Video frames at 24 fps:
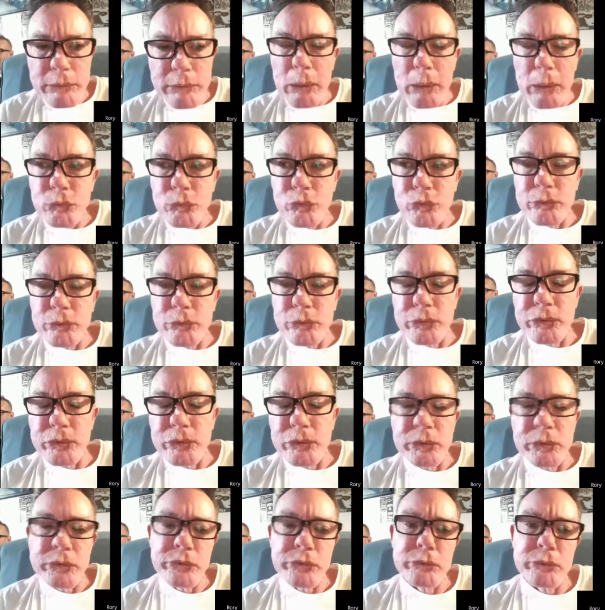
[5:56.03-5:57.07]
I'm
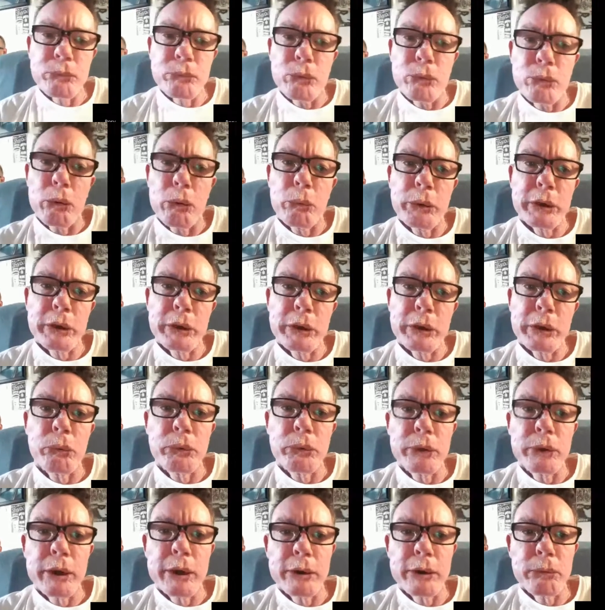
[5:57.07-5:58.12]
sure that there is some
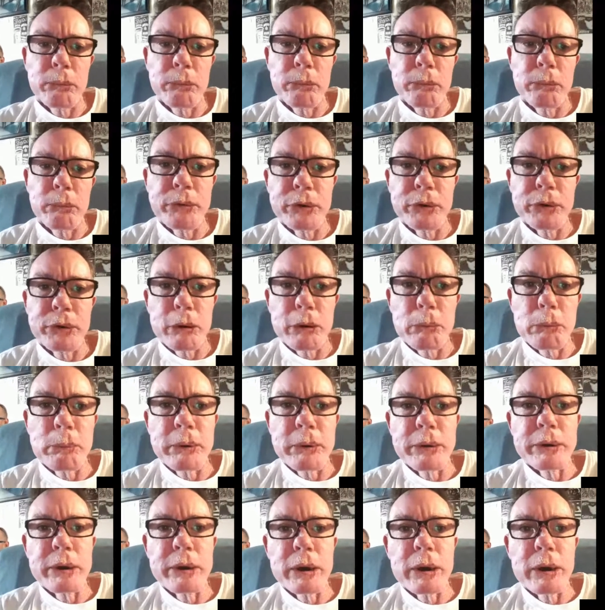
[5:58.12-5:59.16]
growing going on around
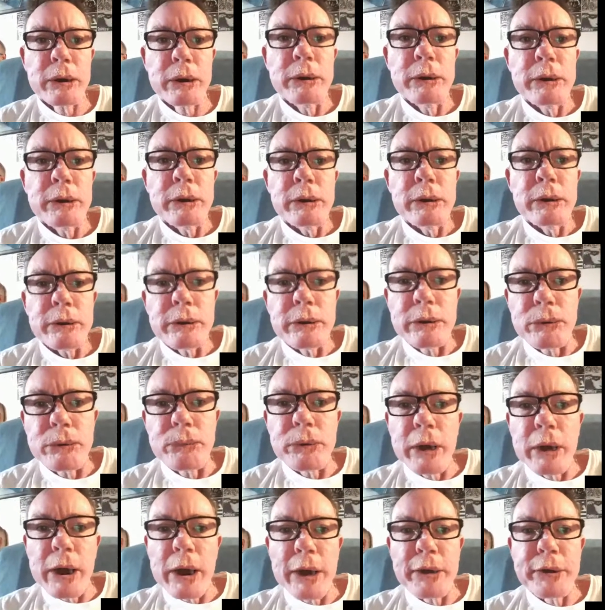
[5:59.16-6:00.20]
here, but
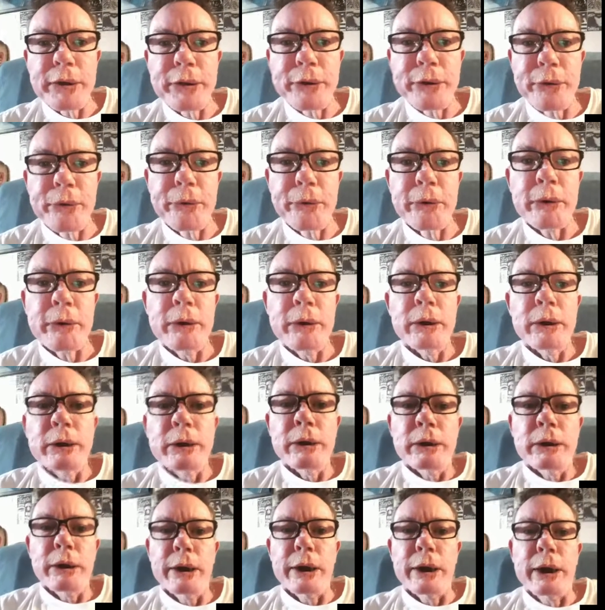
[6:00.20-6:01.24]
not here.
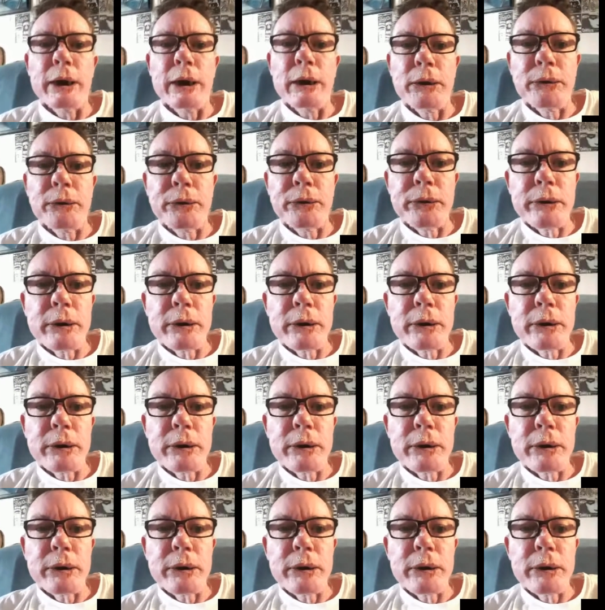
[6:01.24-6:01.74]
And